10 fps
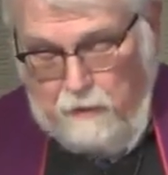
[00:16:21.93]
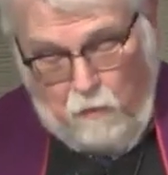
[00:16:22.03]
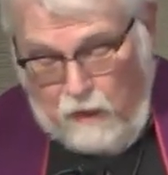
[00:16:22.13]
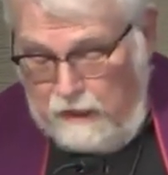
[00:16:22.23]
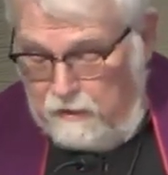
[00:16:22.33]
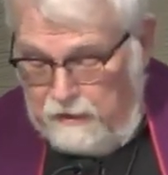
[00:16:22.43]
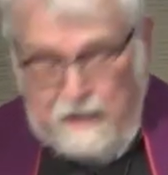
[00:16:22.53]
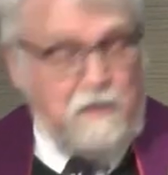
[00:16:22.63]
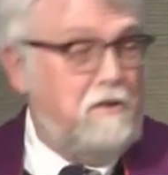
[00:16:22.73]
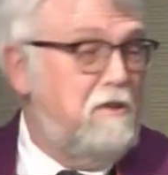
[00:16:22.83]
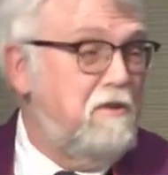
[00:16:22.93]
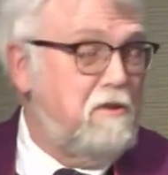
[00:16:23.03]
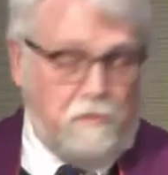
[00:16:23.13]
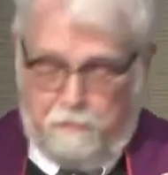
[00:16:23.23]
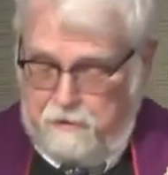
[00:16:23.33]
and wild
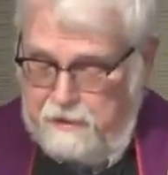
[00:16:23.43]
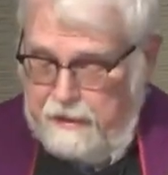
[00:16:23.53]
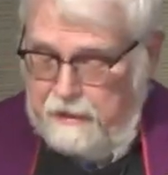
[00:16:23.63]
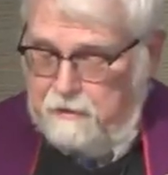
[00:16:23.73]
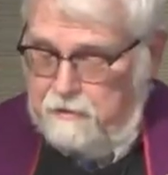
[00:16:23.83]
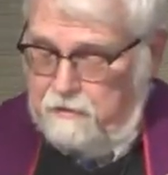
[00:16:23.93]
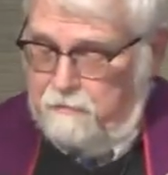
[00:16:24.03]
angels to protect and